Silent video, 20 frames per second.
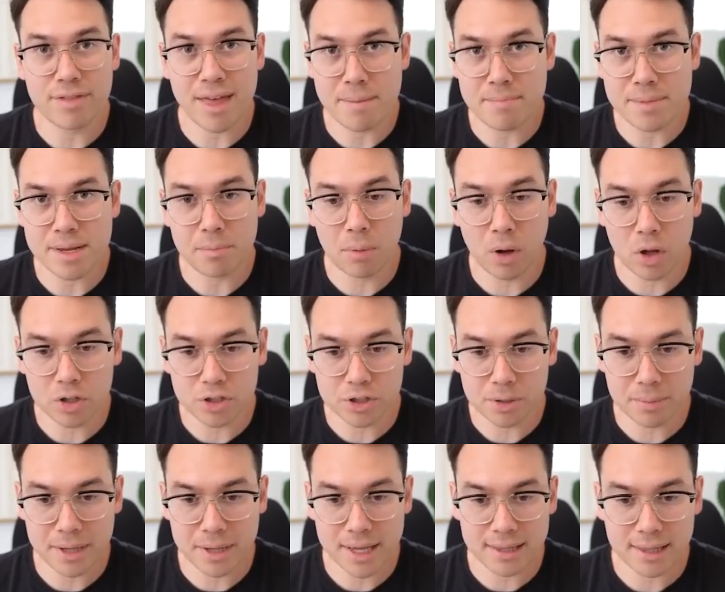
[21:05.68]
that
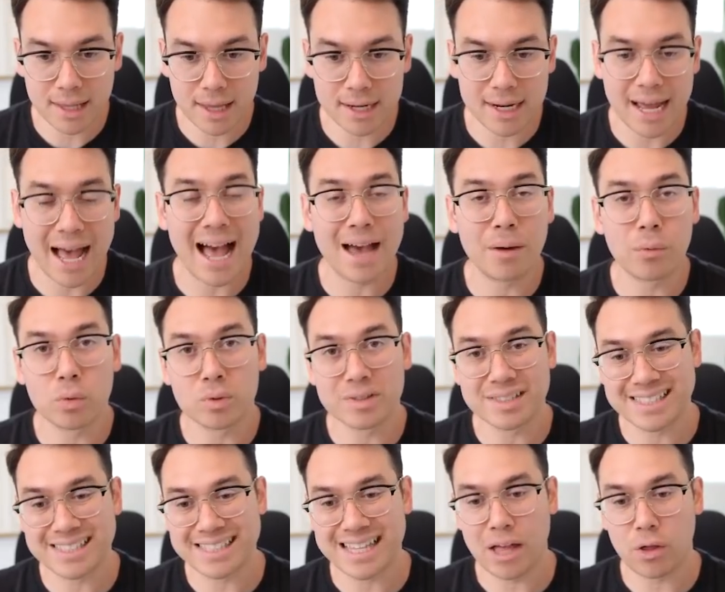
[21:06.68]
mid-Bollinger Band line, I will
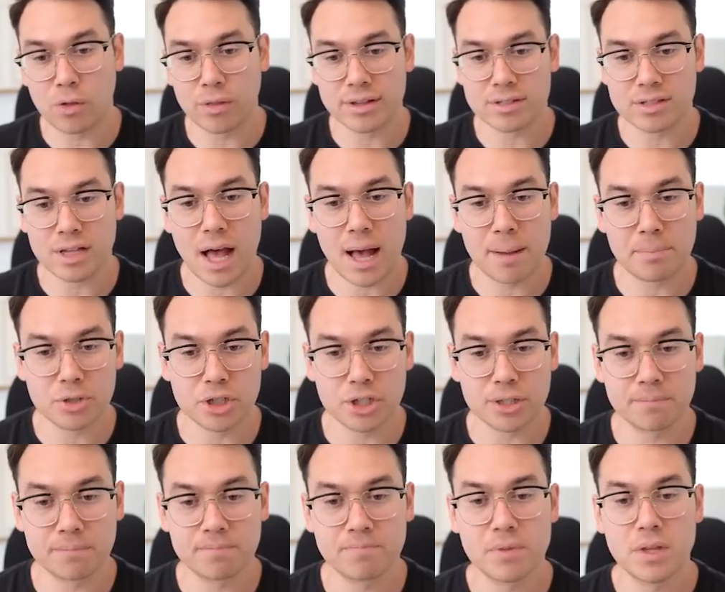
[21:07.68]
sell this
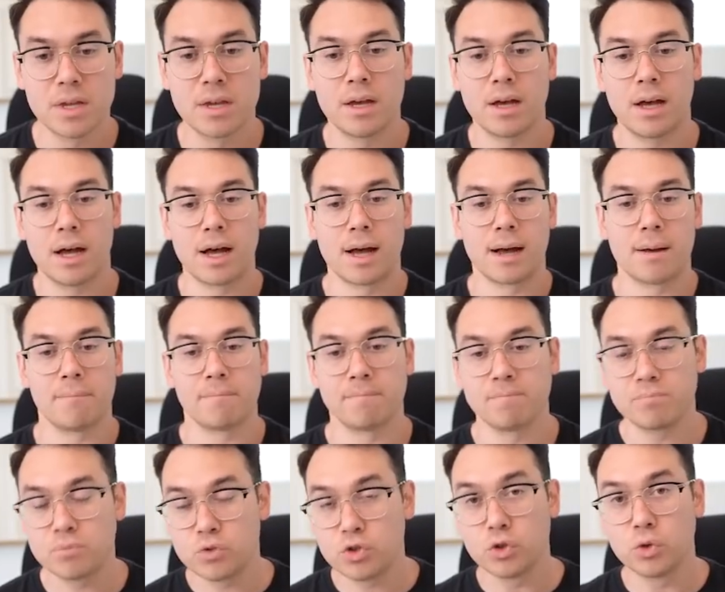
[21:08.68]
option
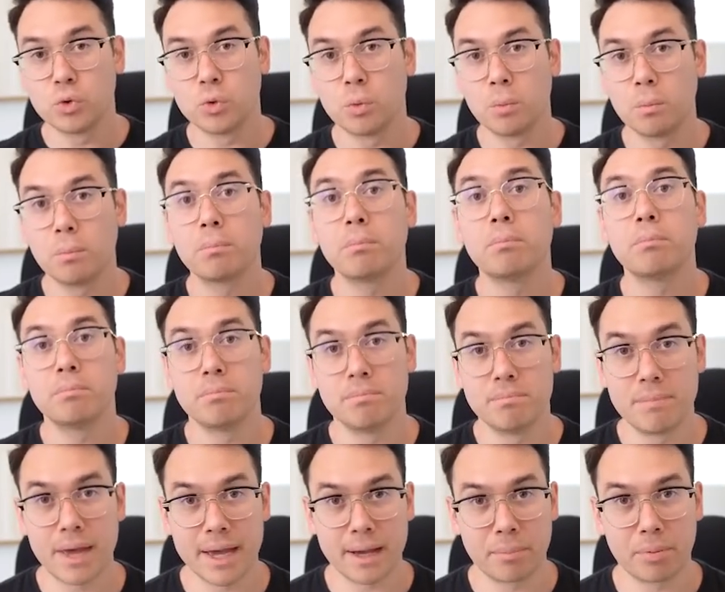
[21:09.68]
to
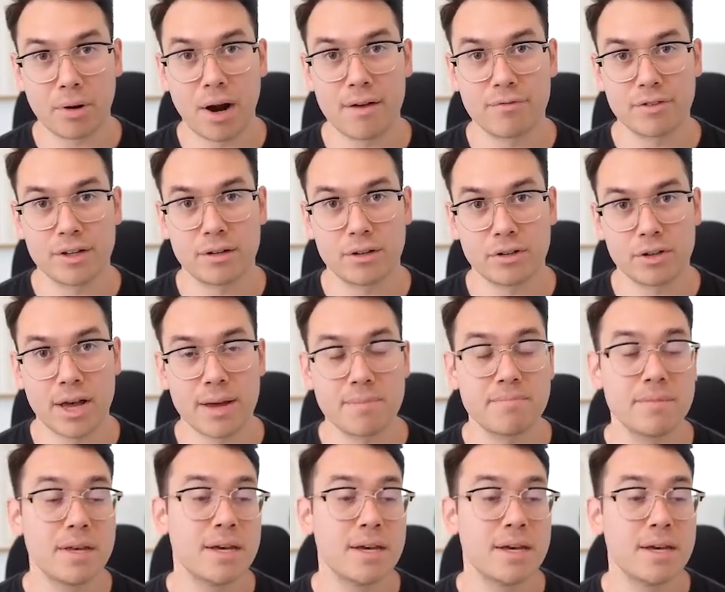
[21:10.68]
make a profit, okay?